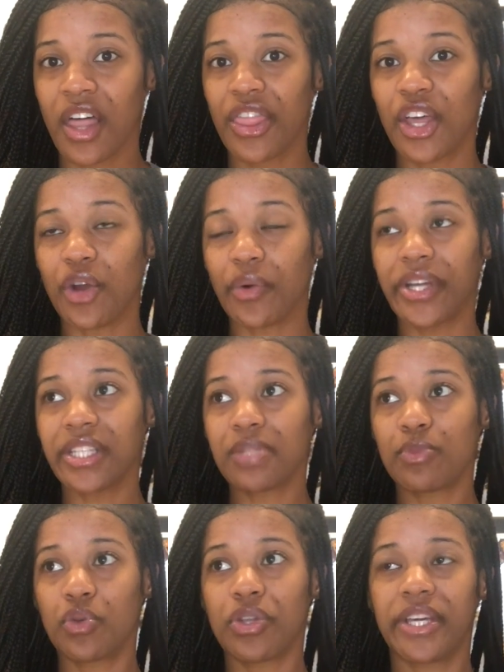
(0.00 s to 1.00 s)
The green
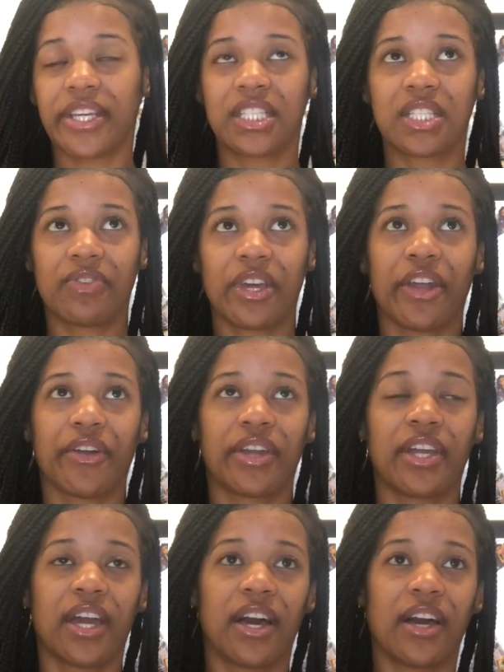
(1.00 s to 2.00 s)
smoothie is
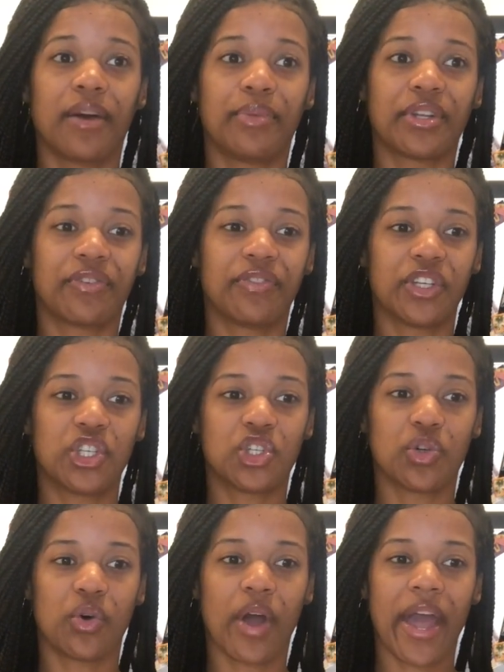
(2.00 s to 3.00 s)
very
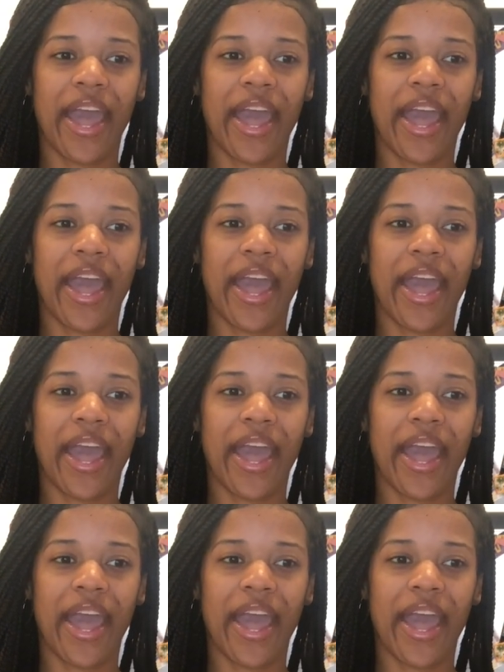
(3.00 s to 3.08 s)
beneficial.